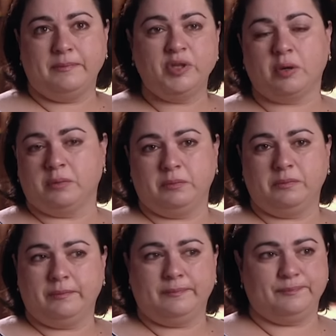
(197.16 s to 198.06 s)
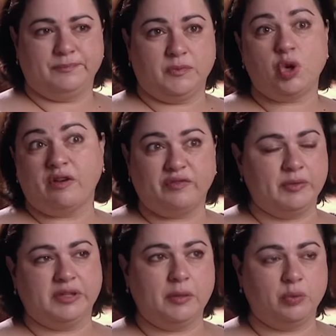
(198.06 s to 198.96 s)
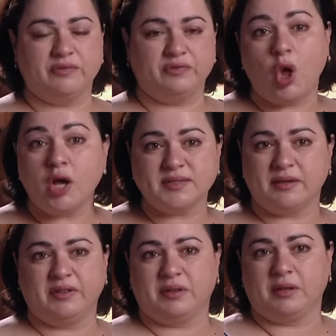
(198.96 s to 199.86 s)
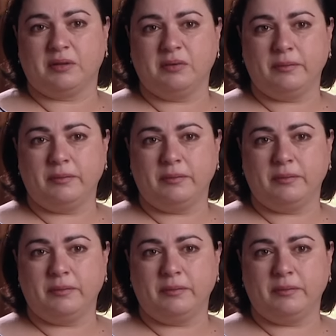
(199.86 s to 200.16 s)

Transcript: you know, God forbid, they would have lost everything.